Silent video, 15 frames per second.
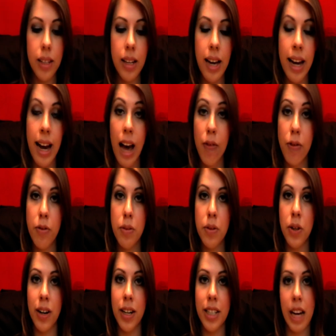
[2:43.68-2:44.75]
And half of it was
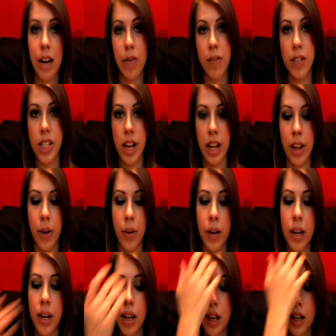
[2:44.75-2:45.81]
orange, half of it yellow.
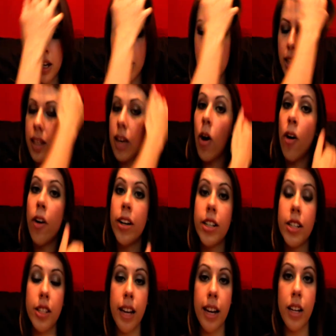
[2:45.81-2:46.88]
The orange
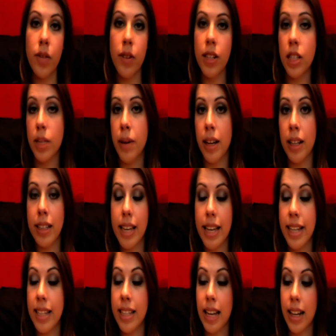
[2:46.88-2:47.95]
side of it smells
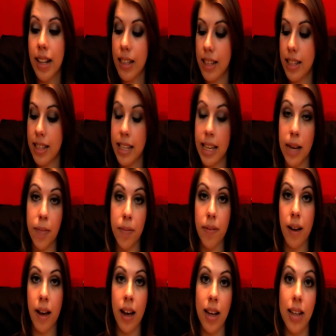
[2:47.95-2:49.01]
exactly the same
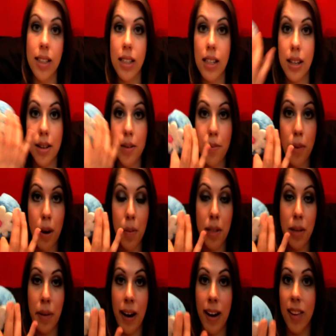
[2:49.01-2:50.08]
as Pop in the
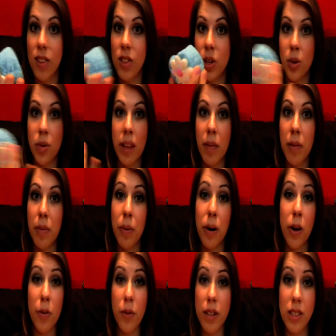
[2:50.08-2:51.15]
Bath, so they were
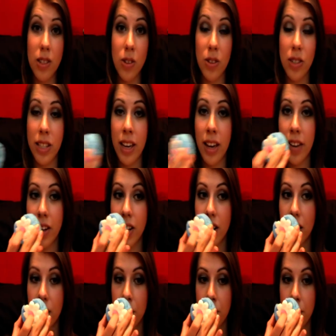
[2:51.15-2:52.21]
perfect to use together.
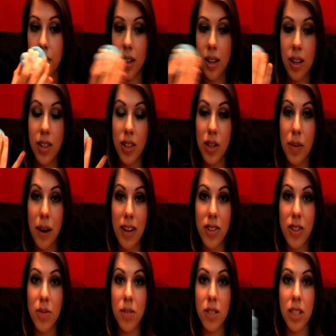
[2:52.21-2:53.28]
So the
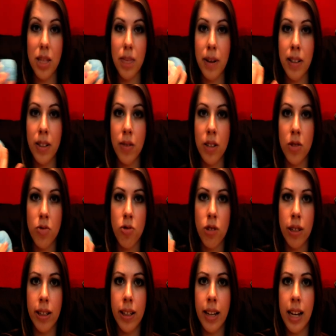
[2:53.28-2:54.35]
bathroom just smelled of this
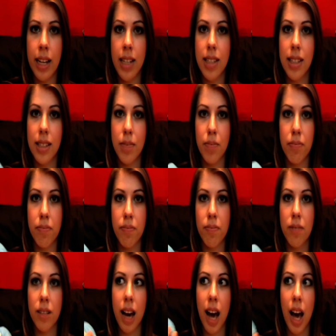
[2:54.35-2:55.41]
really nice,
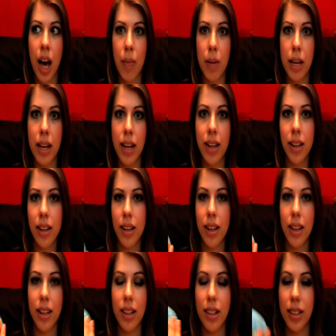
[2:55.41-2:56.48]
calming,
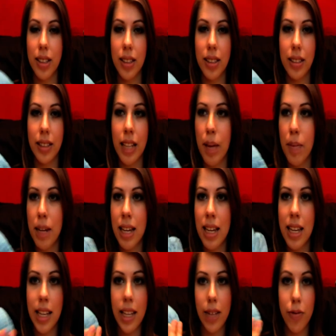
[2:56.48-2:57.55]

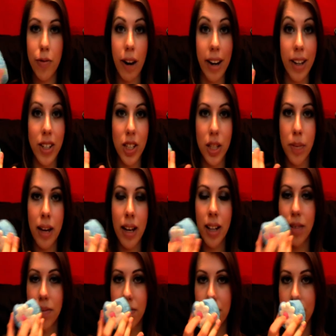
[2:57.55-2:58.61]
lemony fresh smell.